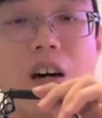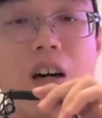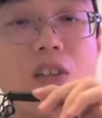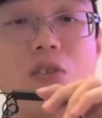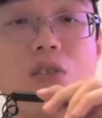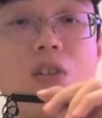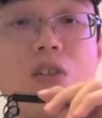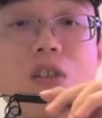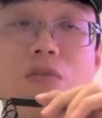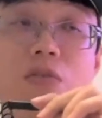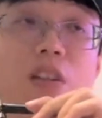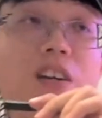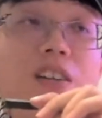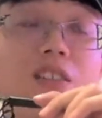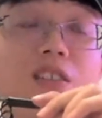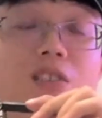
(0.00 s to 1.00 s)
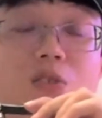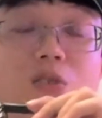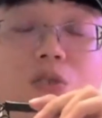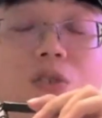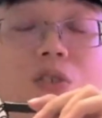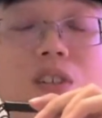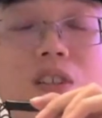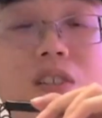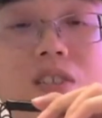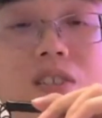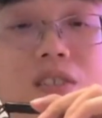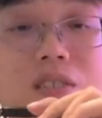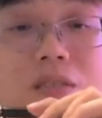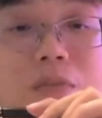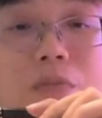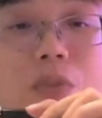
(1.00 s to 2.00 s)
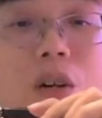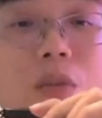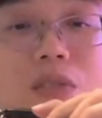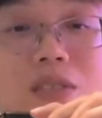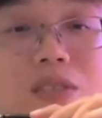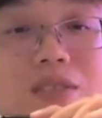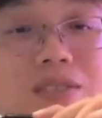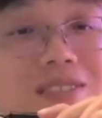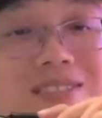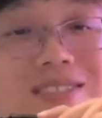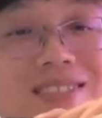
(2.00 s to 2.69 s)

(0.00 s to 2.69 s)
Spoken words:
I don't know if that is a trend. Probably